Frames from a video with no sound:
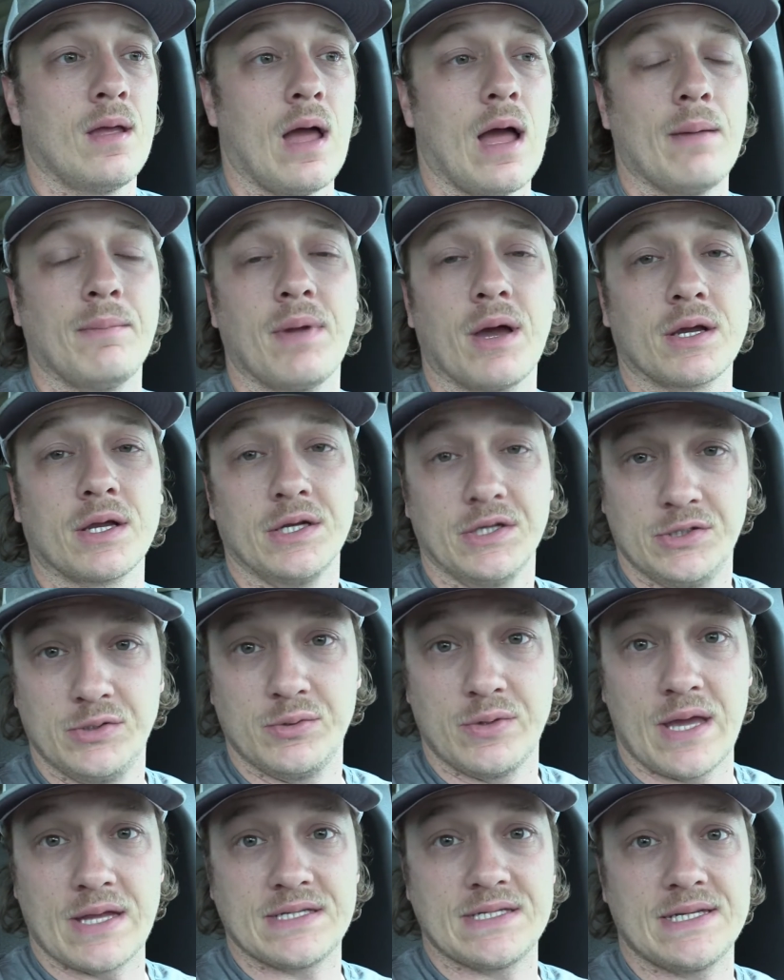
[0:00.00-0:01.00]
I'm not going to do
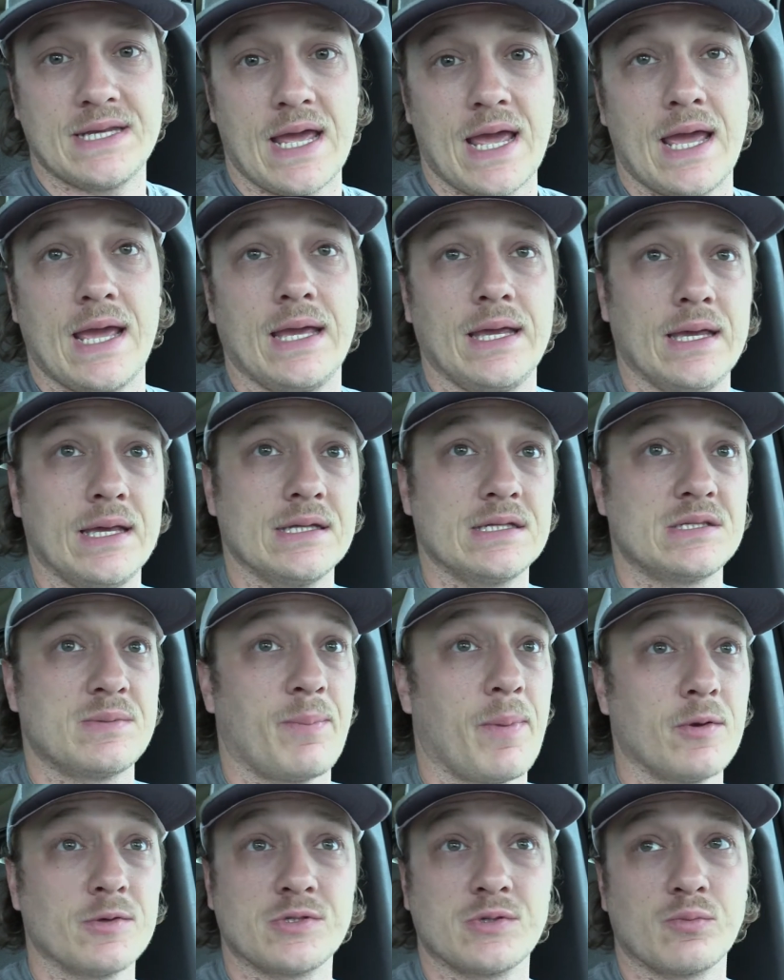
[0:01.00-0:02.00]
that today. It's
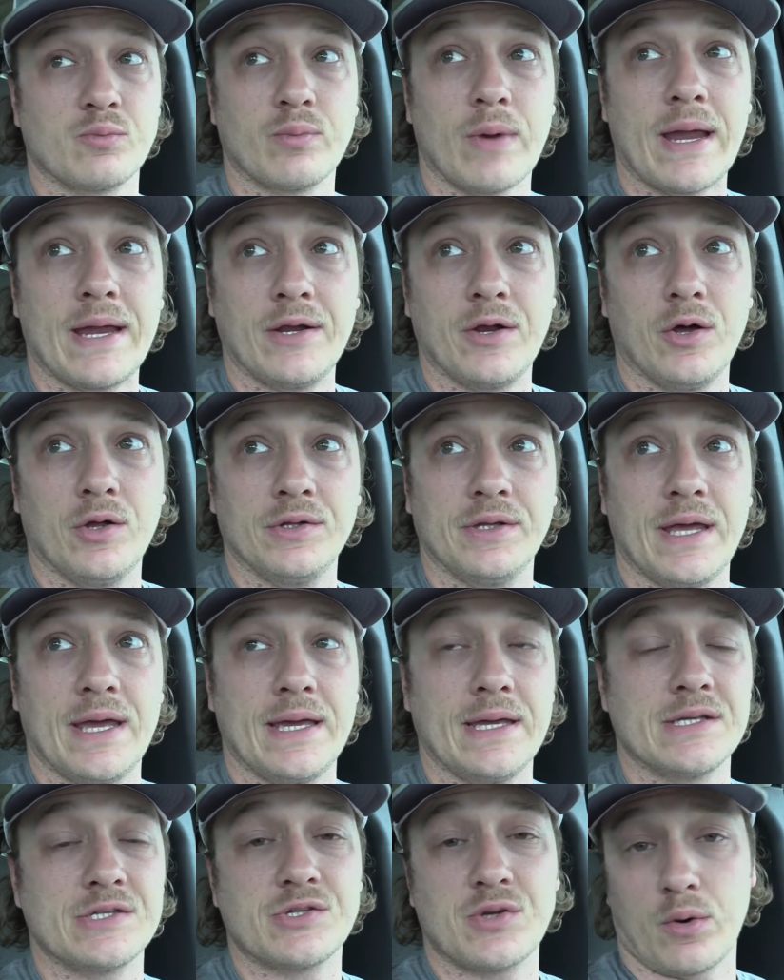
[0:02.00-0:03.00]
supposed to rain all
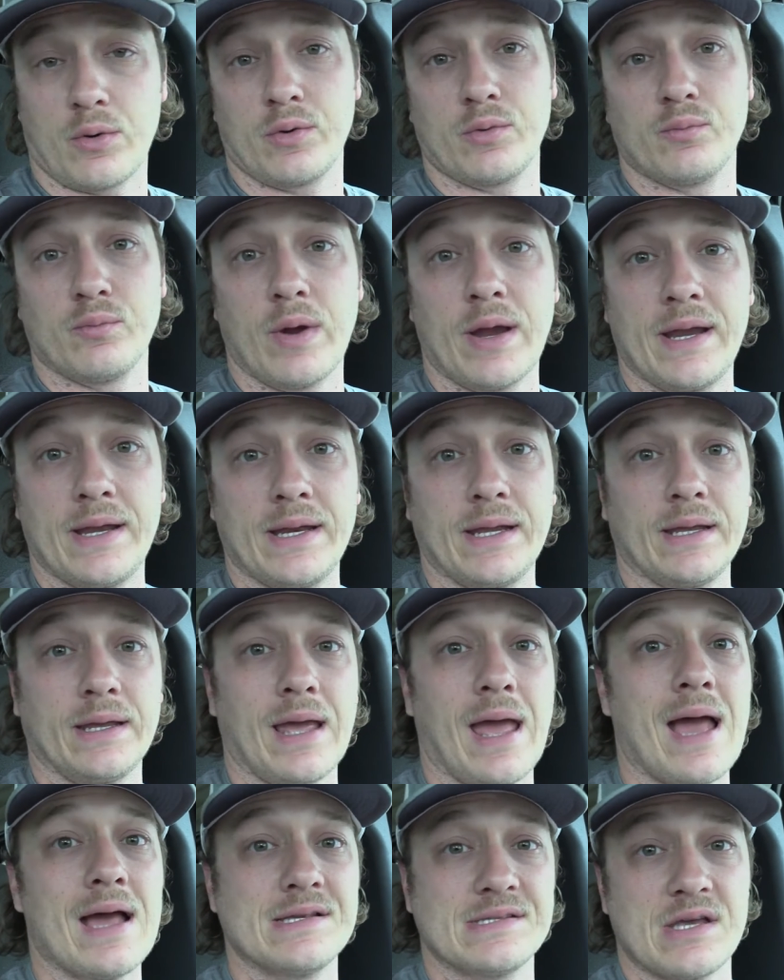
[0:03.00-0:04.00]
day. It started raining
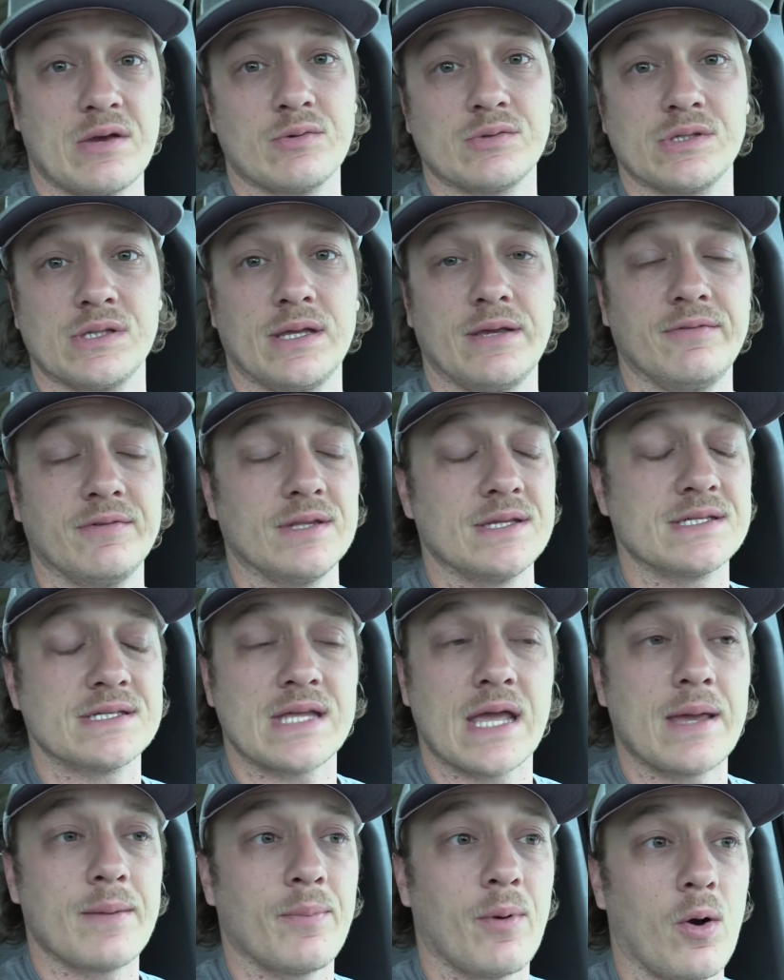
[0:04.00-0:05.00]
as I was leaving the
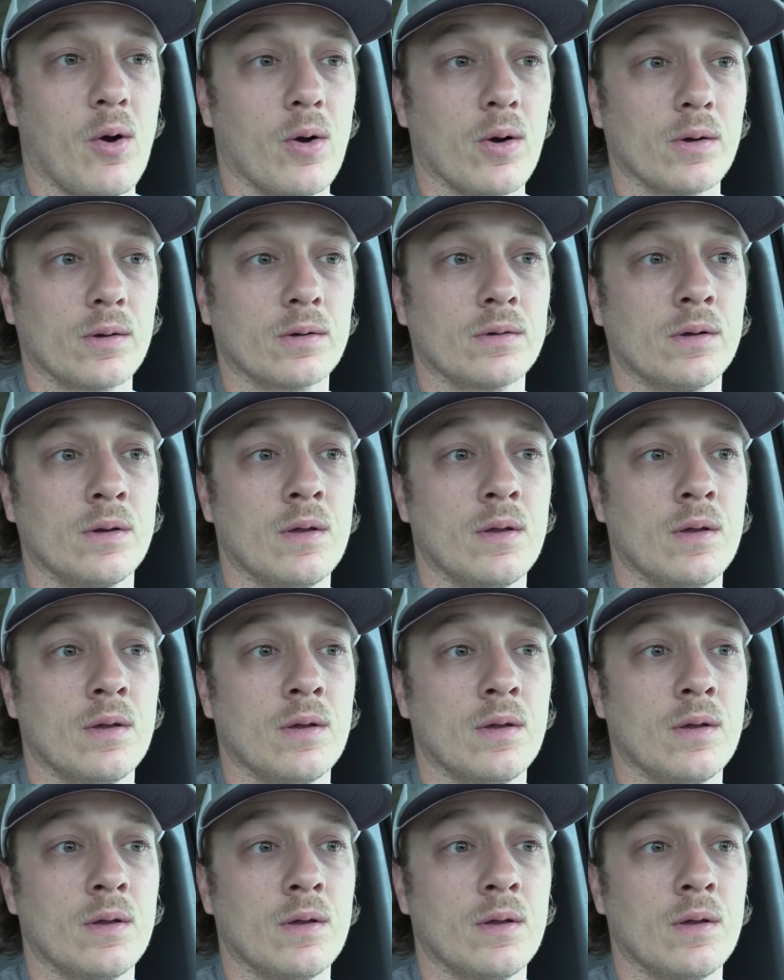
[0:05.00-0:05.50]
state park.